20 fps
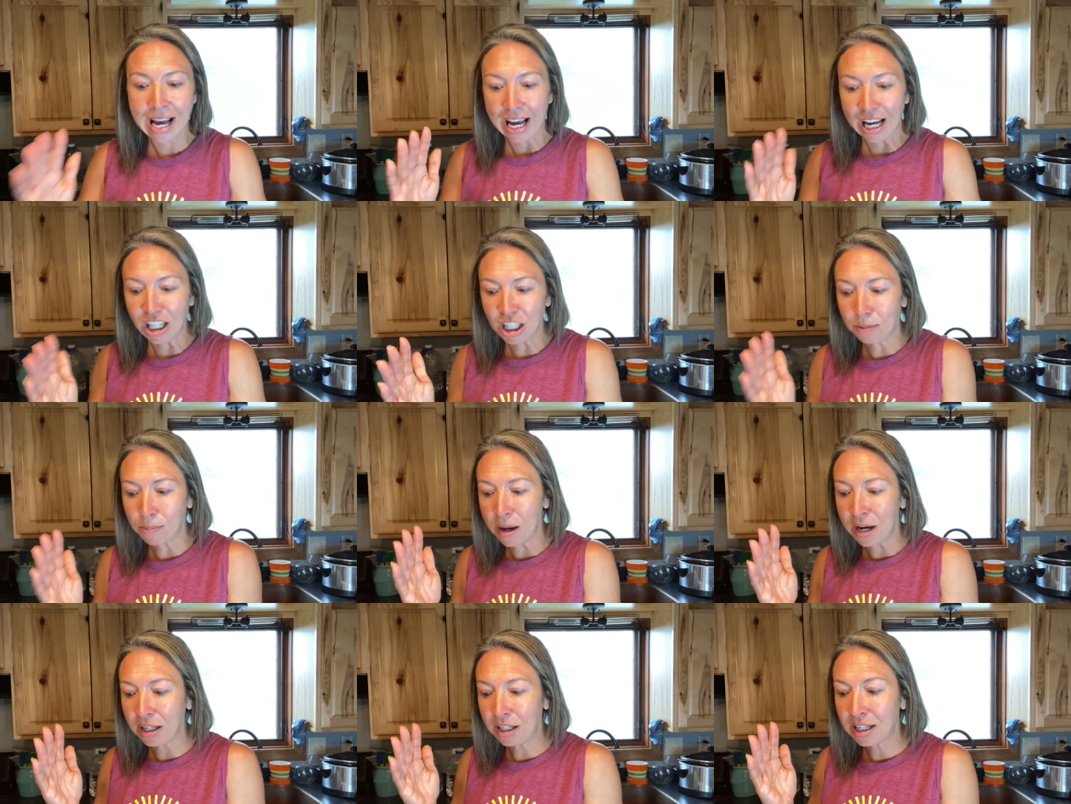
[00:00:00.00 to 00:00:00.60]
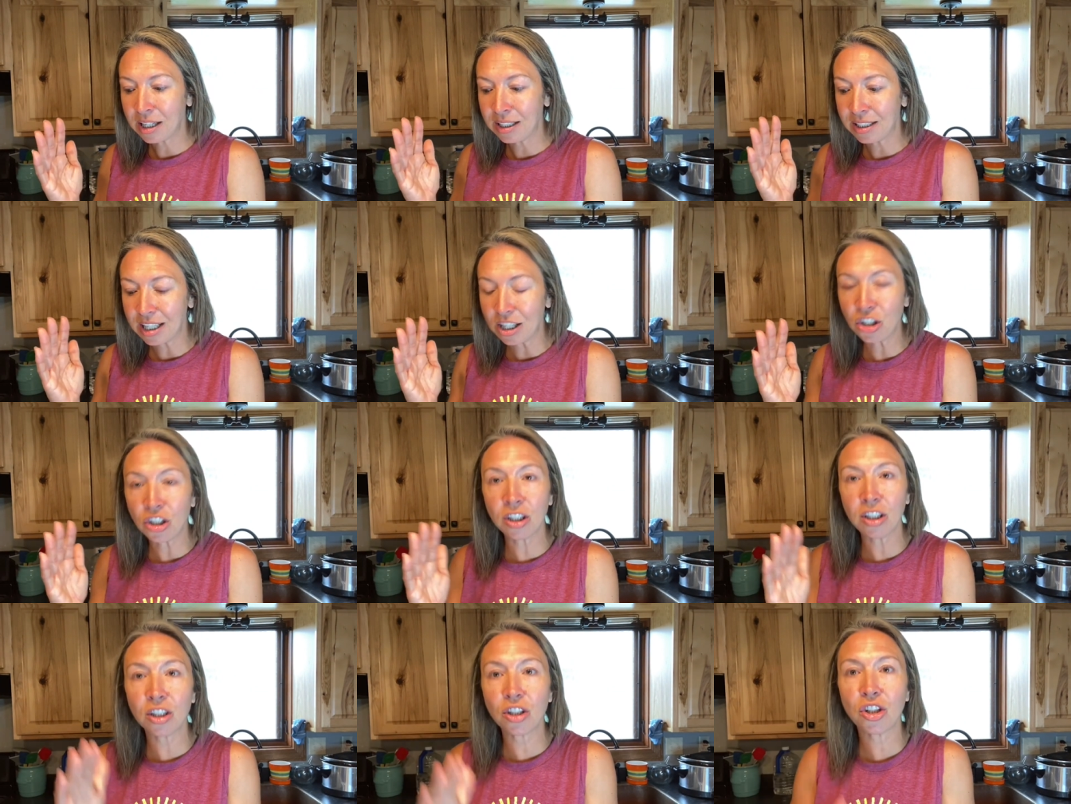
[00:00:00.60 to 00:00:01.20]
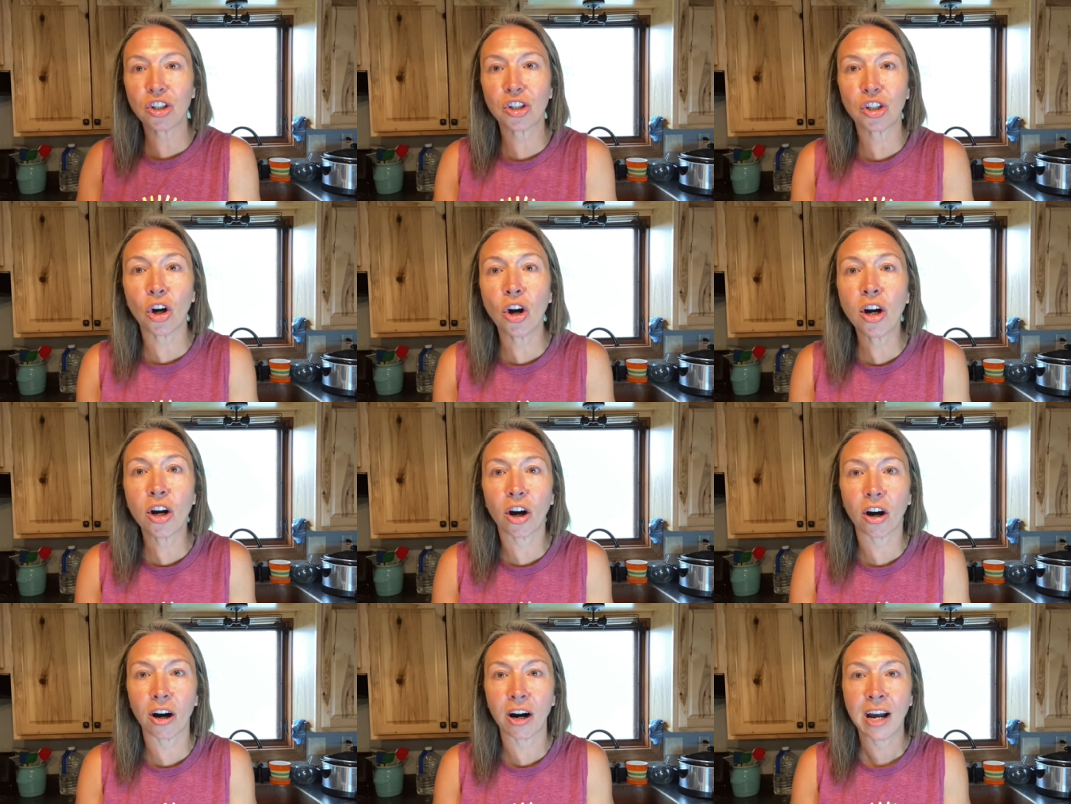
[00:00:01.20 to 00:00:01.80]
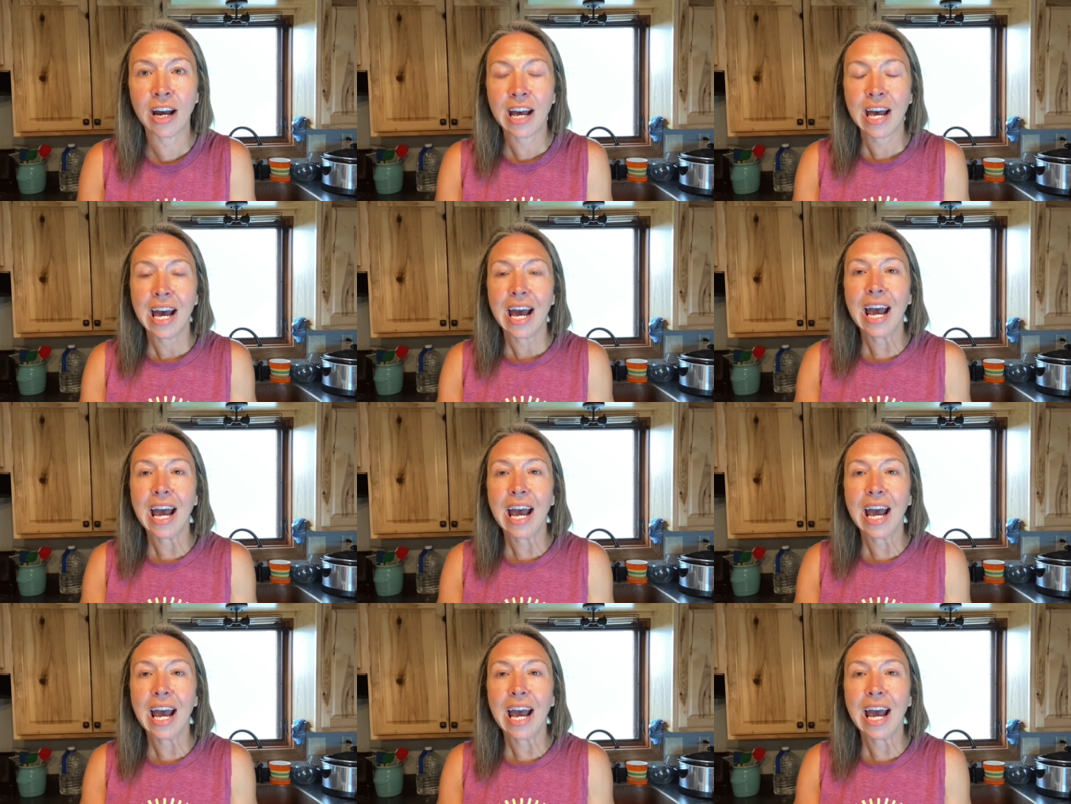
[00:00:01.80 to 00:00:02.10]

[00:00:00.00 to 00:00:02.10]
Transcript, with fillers: It's been conditioned to sugar.